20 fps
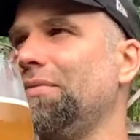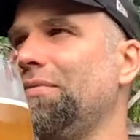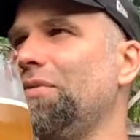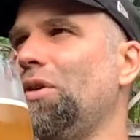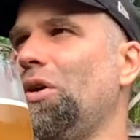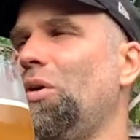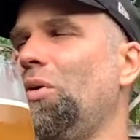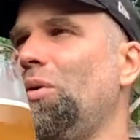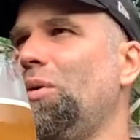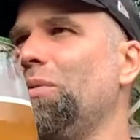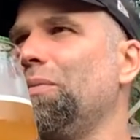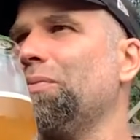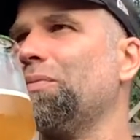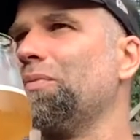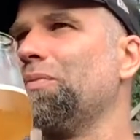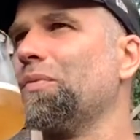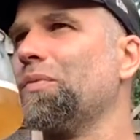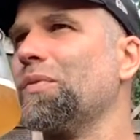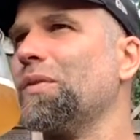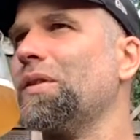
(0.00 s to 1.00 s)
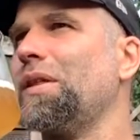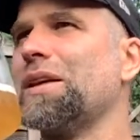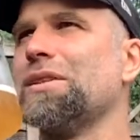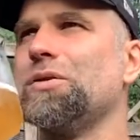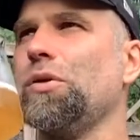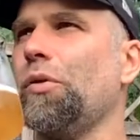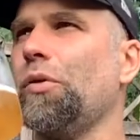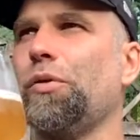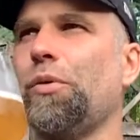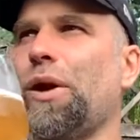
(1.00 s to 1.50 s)
no,
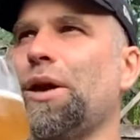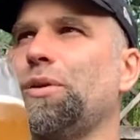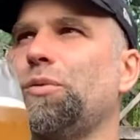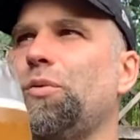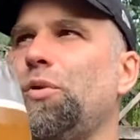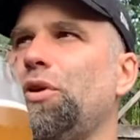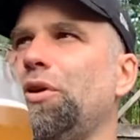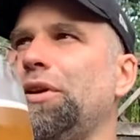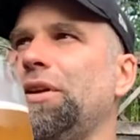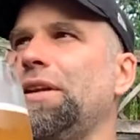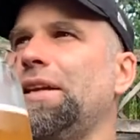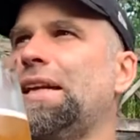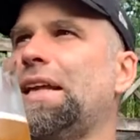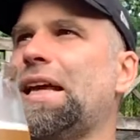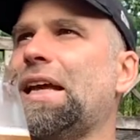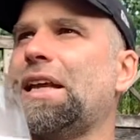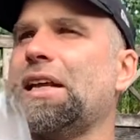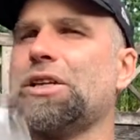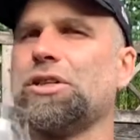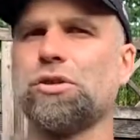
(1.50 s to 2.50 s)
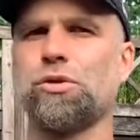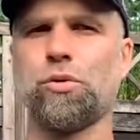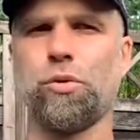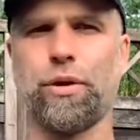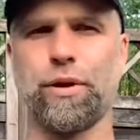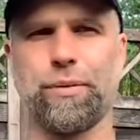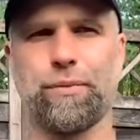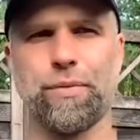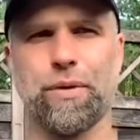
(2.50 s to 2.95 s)
that's not the right word in English, sorry.